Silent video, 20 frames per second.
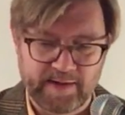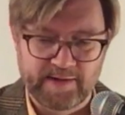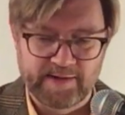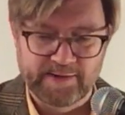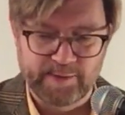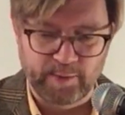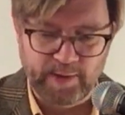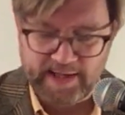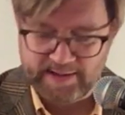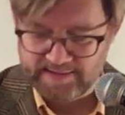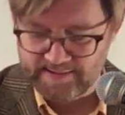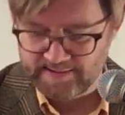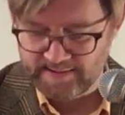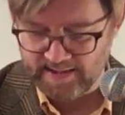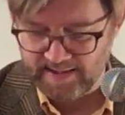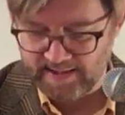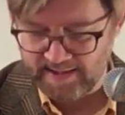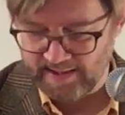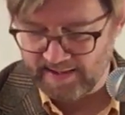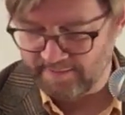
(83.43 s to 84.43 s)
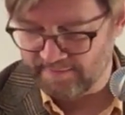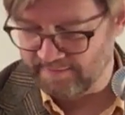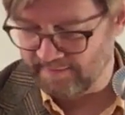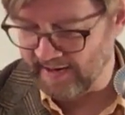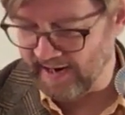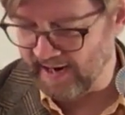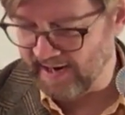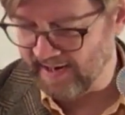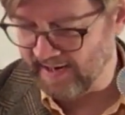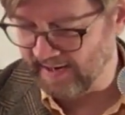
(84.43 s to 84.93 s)
So let's see if
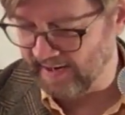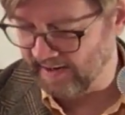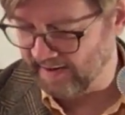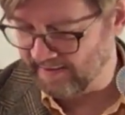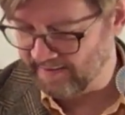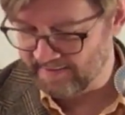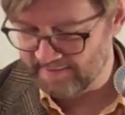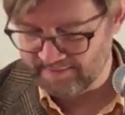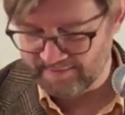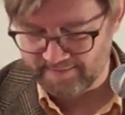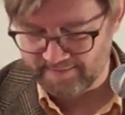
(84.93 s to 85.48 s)
Ayinger